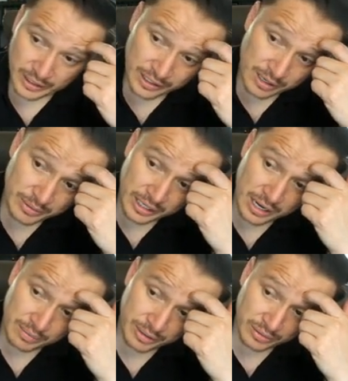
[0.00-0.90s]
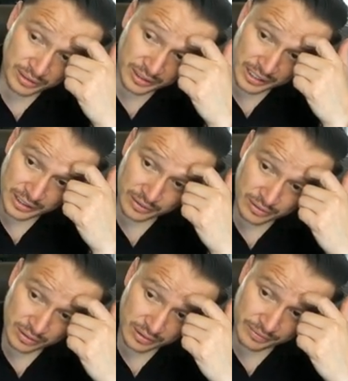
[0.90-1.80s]
recently update company good
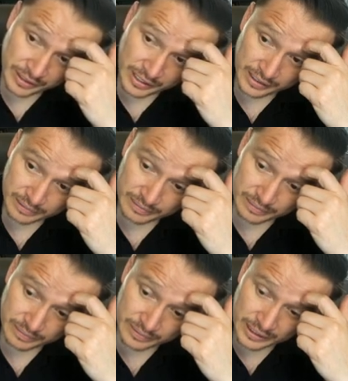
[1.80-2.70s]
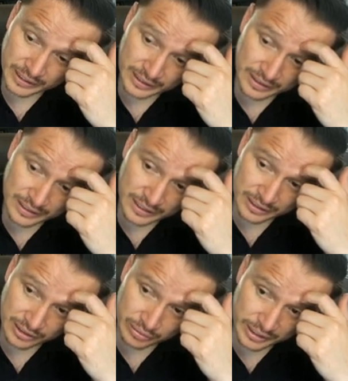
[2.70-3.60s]
standing certificate. This, this
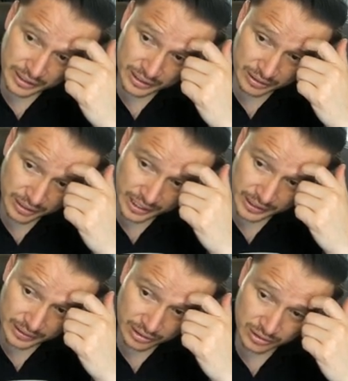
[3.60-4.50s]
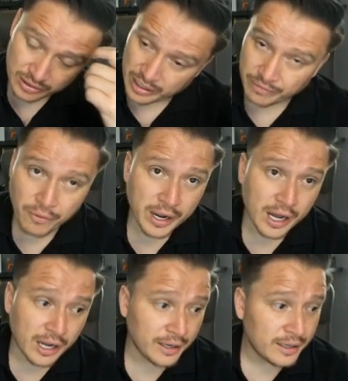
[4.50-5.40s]
doesn't do anything, all right? Just F
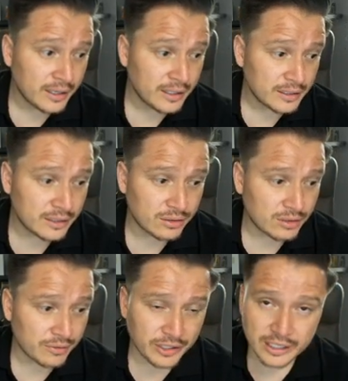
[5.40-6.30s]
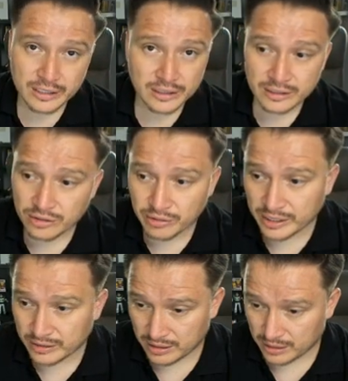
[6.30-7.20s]
Y I, the certificate doesn't do
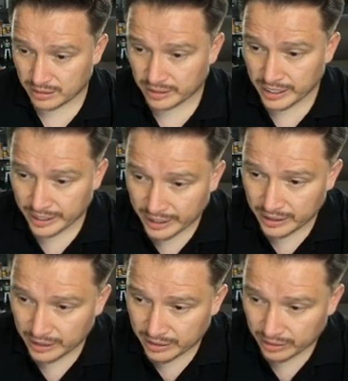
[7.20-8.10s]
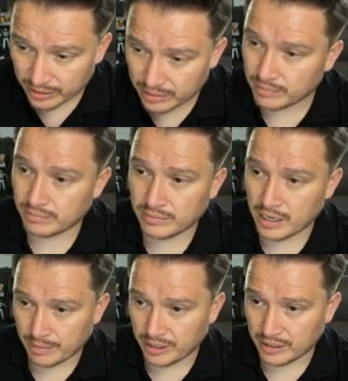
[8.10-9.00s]
anything. They can't either,
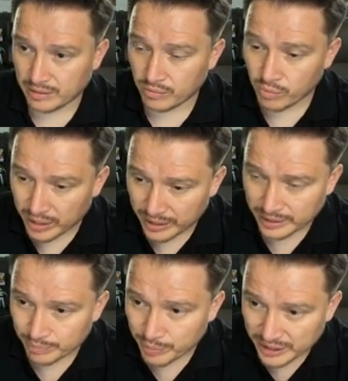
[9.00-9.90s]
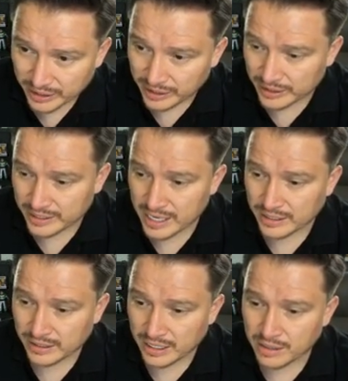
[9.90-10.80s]
I mean, what basically it
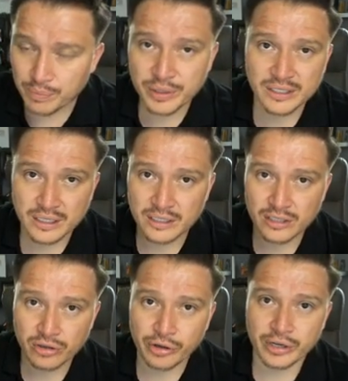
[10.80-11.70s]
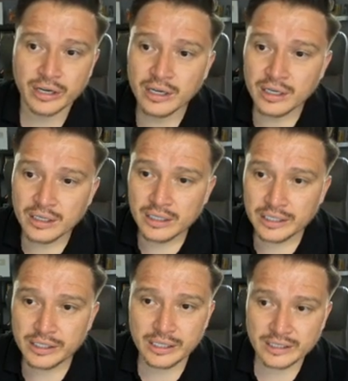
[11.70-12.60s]
says is that the business is good.
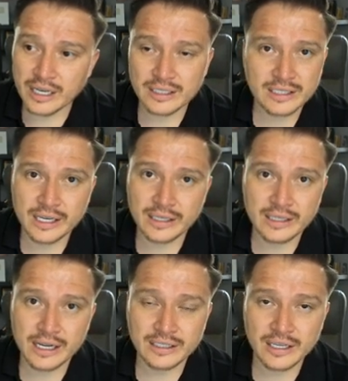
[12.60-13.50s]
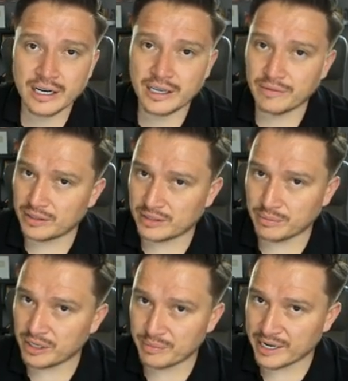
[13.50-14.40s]
It, it's not saying that it's gonna give us
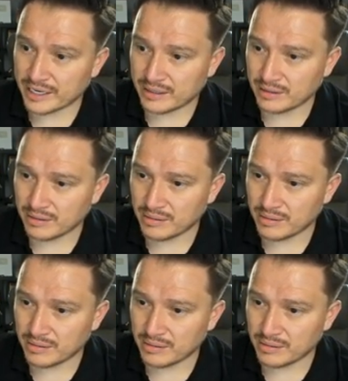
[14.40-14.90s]
the money back,